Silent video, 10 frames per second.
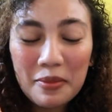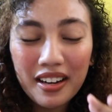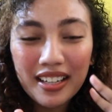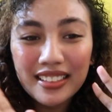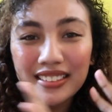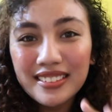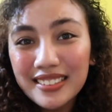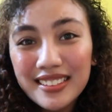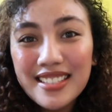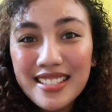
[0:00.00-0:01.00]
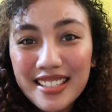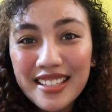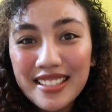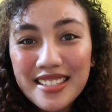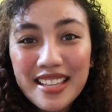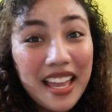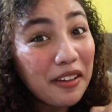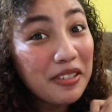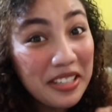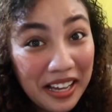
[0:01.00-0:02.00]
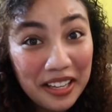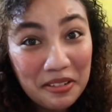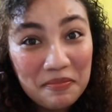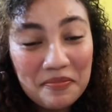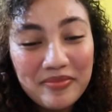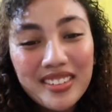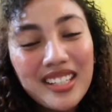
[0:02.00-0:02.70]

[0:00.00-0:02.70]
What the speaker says: but since I have the time